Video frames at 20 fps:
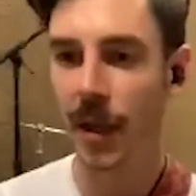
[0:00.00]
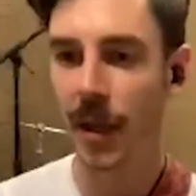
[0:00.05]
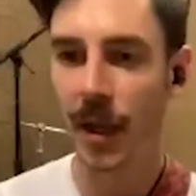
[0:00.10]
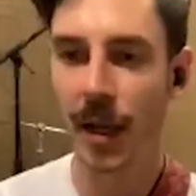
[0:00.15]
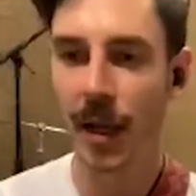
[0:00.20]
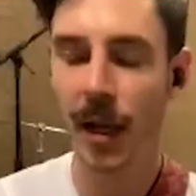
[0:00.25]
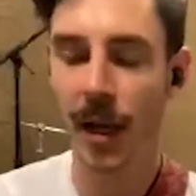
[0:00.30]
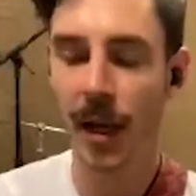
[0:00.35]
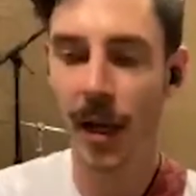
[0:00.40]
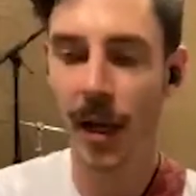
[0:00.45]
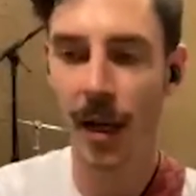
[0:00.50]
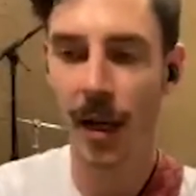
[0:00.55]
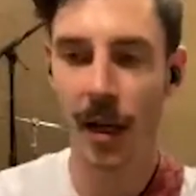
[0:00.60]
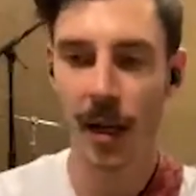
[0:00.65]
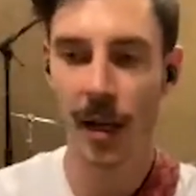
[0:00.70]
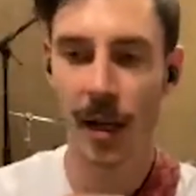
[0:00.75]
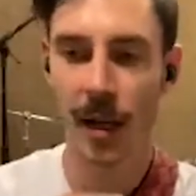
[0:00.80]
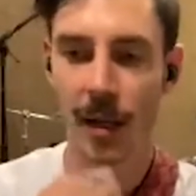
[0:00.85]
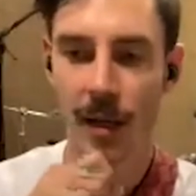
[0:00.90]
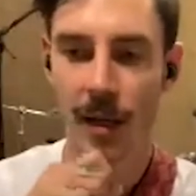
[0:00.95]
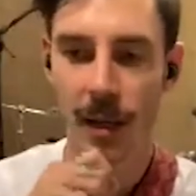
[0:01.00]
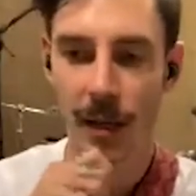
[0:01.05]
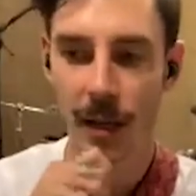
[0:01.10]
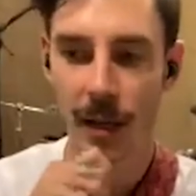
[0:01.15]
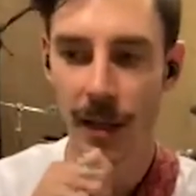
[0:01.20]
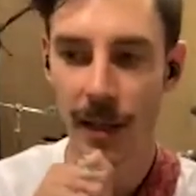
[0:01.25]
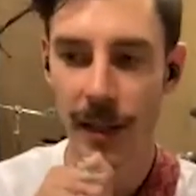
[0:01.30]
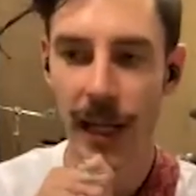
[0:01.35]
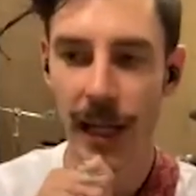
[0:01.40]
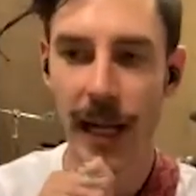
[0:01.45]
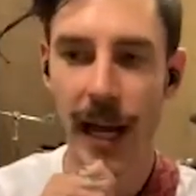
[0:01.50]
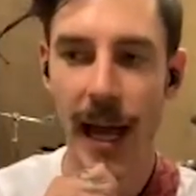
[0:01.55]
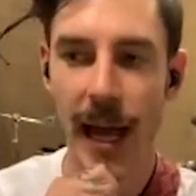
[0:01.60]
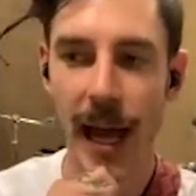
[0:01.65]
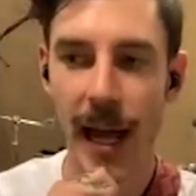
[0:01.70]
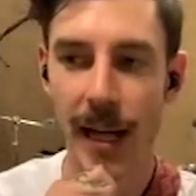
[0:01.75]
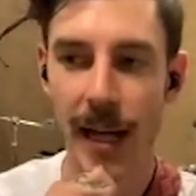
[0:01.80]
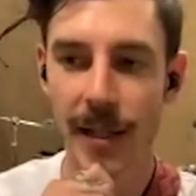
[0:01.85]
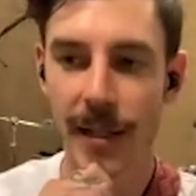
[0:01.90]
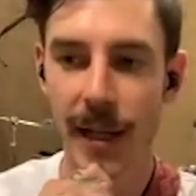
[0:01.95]
that I
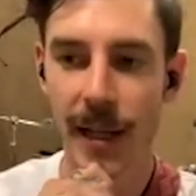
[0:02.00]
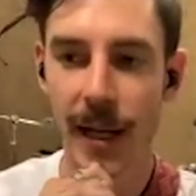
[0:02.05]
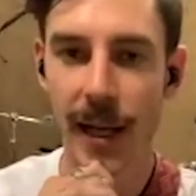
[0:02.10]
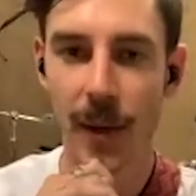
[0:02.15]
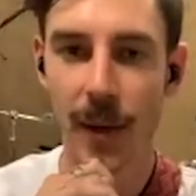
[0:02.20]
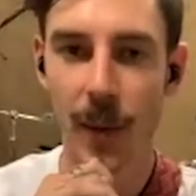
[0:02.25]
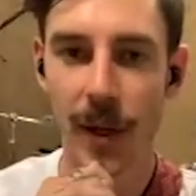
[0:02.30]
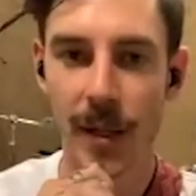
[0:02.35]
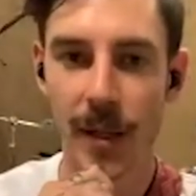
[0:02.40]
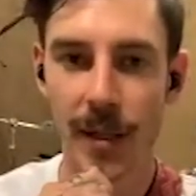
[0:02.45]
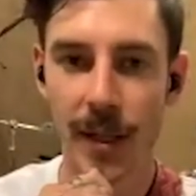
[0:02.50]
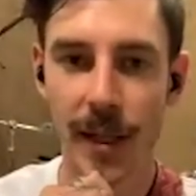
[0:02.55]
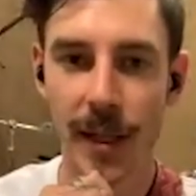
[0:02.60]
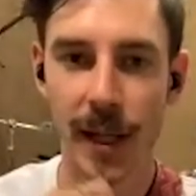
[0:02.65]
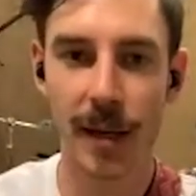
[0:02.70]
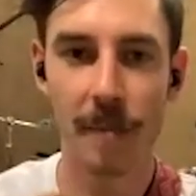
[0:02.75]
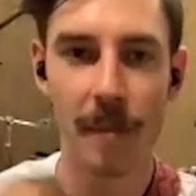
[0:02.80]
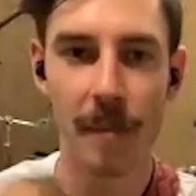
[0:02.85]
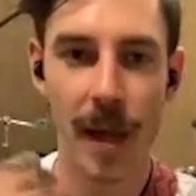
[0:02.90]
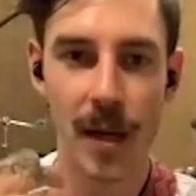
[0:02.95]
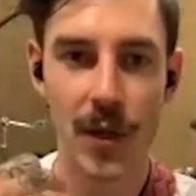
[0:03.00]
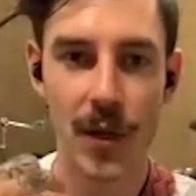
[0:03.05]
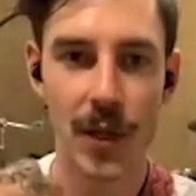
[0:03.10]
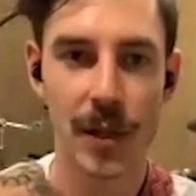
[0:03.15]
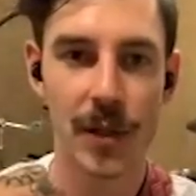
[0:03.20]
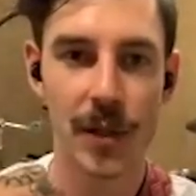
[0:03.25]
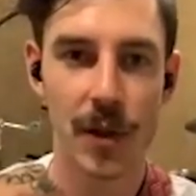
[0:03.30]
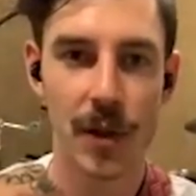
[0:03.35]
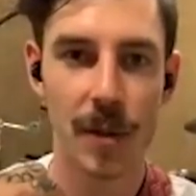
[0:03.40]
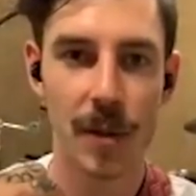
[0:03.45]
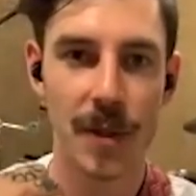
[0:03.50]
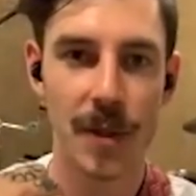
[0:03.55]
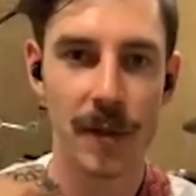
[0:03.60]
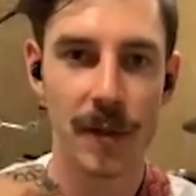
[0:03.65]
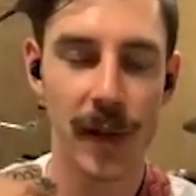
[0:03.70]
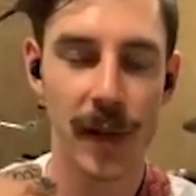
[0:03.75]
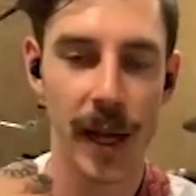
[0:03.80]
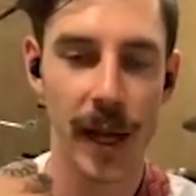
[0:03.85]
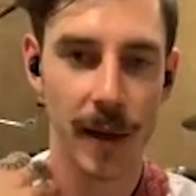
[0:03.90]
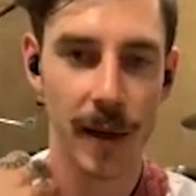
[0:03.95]
had that I wanted to kind of mention in terms of
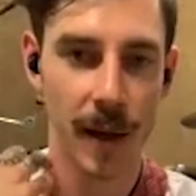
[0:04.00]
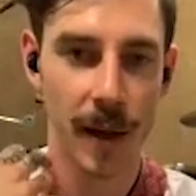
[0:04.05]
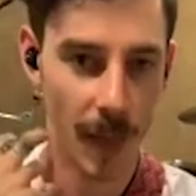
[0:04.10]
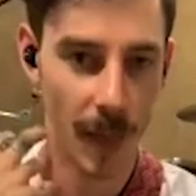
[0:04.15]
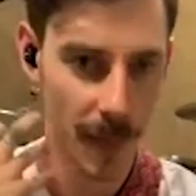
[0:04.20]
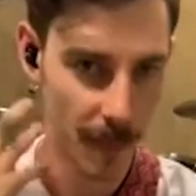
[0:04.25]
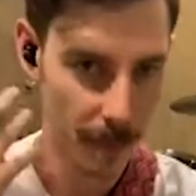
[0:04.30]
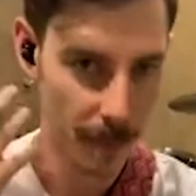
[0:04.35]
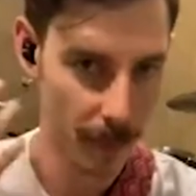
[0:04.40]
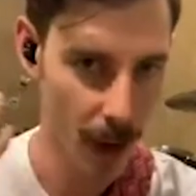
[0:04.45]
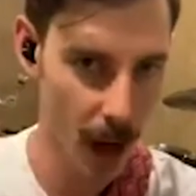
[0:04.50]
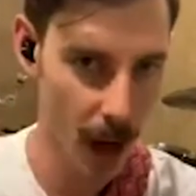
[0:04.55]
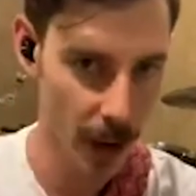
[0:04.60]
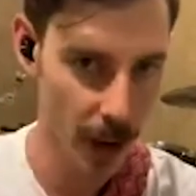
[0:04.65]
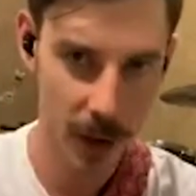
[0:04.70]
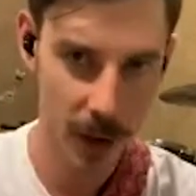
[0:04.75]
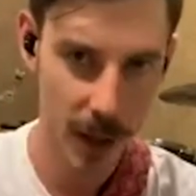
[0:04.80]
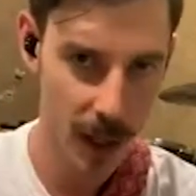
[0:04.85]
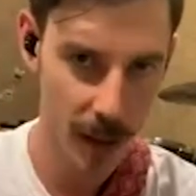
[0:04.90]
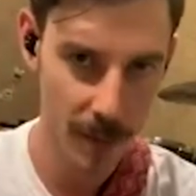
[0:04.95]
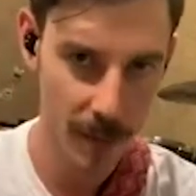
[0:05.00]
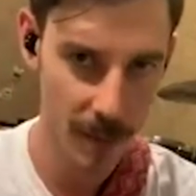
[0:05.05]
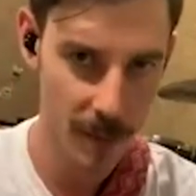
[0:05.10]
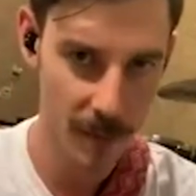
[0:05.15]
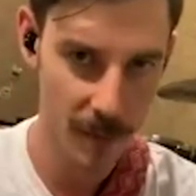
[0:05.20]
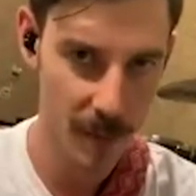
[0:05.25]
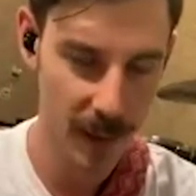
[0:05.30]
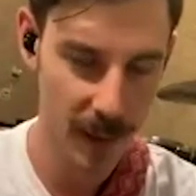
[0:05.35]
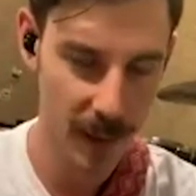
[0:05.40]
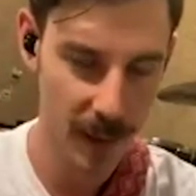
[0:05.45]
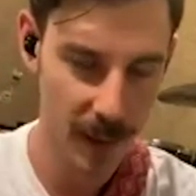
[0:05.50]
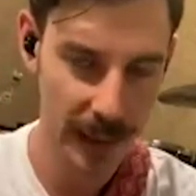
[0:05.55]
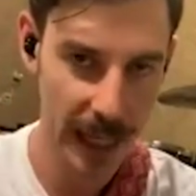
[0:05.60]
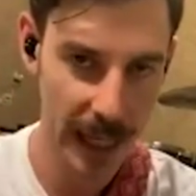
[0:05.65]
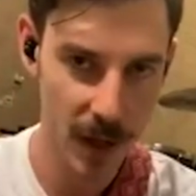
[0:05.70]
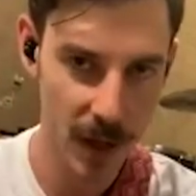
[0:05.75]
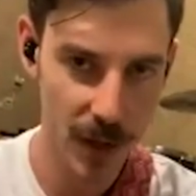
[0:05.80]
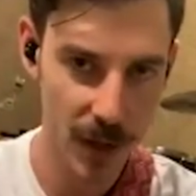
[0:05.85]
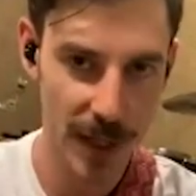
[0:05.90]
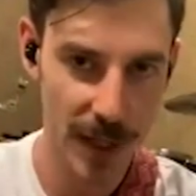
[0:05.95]
like the modern
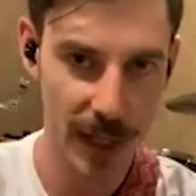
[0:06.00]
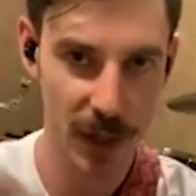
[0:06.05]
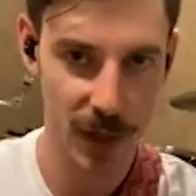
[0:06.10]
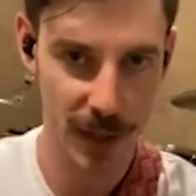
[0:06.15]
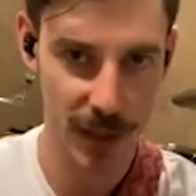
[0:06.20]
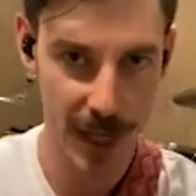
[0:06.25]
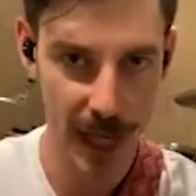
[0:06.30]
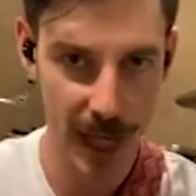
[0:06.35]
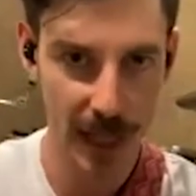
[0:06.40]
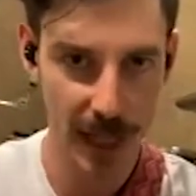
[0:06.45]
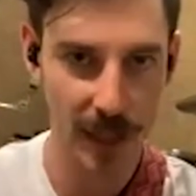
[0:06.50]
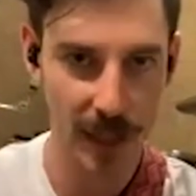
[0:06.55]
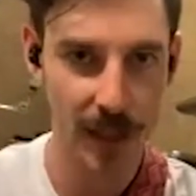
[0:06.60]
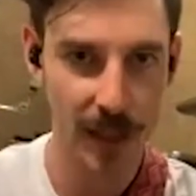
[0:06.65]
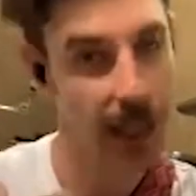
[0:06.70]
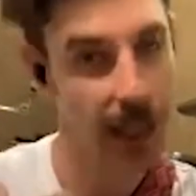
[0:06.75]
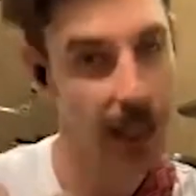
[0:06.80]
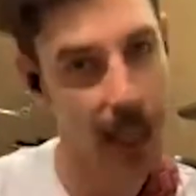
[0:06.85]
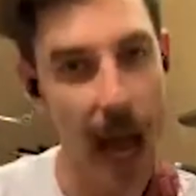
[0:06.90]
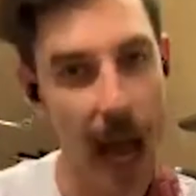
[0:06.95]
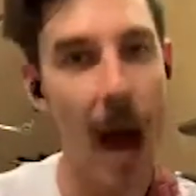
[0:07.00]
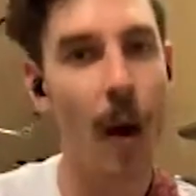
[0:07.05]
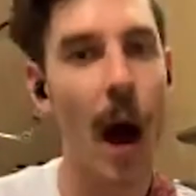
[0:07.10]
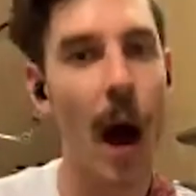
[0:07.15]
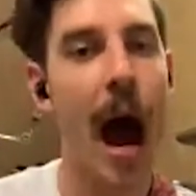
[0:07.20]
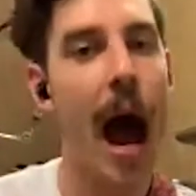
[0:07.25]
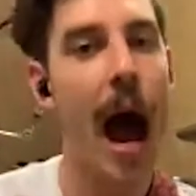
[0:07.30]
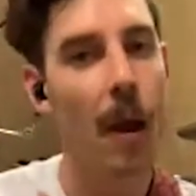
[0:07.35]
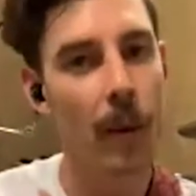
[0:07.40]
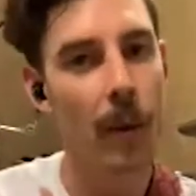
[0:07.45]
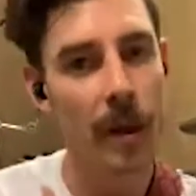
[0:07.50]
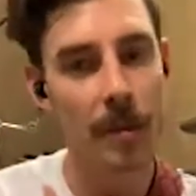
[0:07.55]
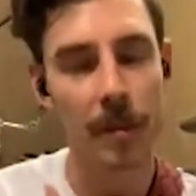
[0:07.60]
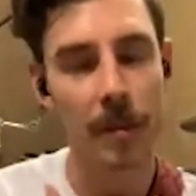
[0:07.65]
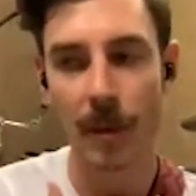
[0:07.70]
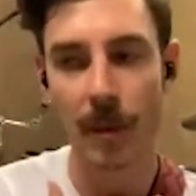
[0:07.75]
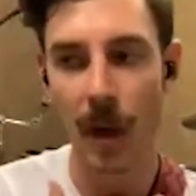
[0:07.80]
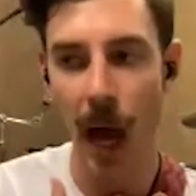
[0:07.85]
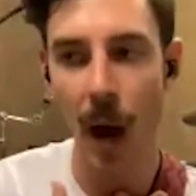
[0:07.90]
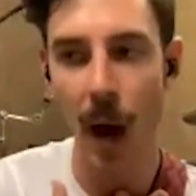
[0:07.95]
players that are taking, like how
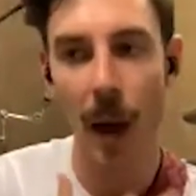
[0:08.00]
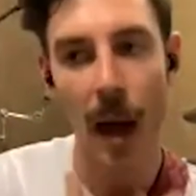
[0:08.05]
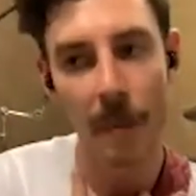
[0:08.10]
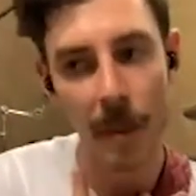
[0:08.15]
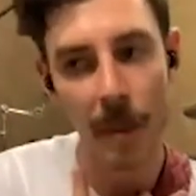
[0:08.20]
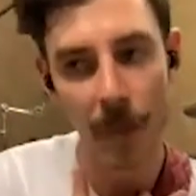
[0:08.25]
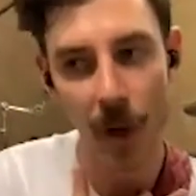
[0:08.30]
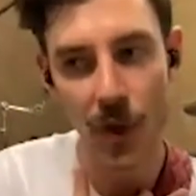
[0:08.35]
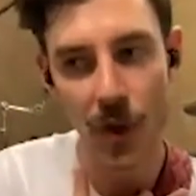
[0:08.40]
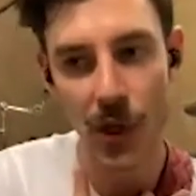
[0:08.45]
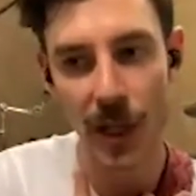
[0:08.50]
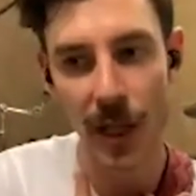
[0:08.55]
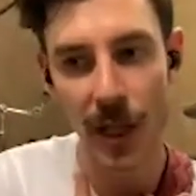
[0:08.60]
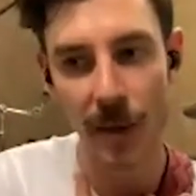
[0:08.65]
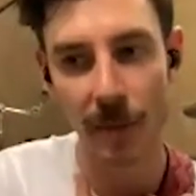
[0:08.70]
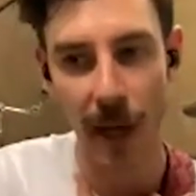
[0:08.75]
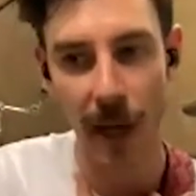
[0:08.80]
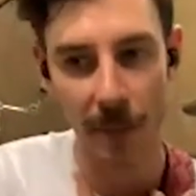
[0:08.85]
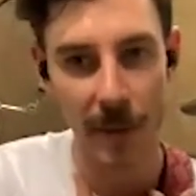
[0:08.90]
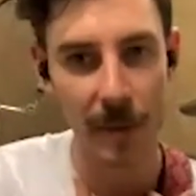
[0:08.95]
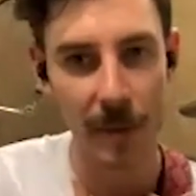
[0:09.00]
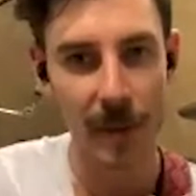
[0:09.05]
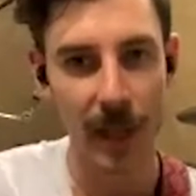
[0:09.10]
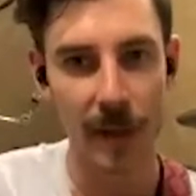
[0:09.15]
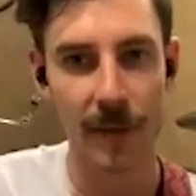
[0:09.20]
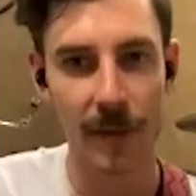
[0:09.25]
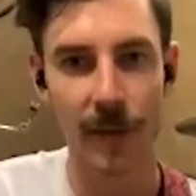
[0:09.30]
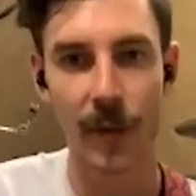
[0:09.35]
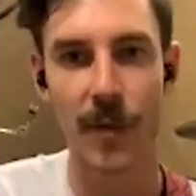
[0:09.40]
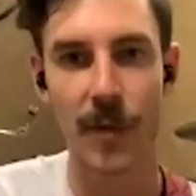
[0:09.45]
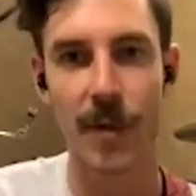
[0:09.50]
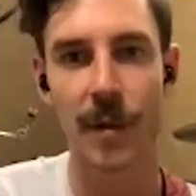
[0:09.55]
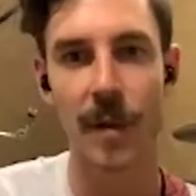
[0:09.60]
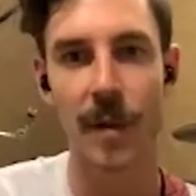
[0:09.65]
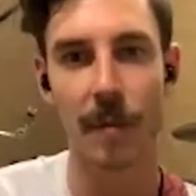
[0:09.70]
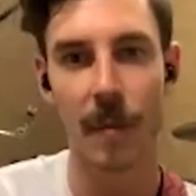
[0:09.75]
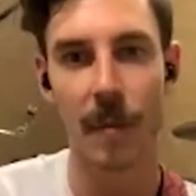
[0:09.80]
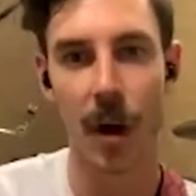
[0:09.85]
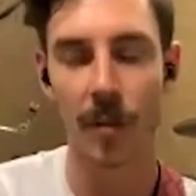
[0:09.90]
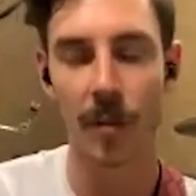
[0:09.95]
I'm approaching it, my people that influence me, the
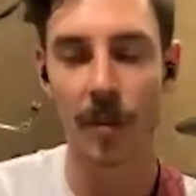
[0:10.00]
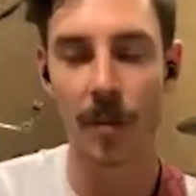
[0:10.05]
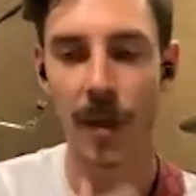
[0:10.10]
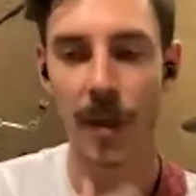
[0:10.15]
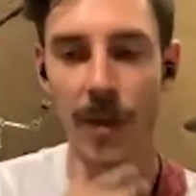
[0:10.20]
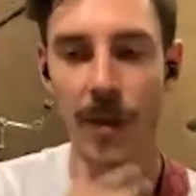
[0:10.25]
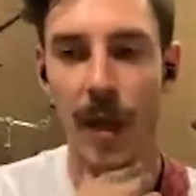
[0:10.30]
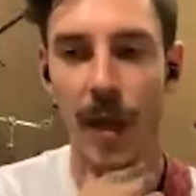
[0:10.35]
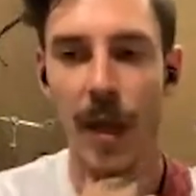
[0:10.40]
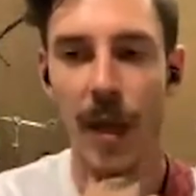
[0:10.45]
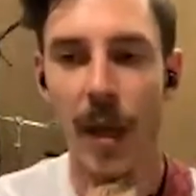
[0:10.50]
modern players.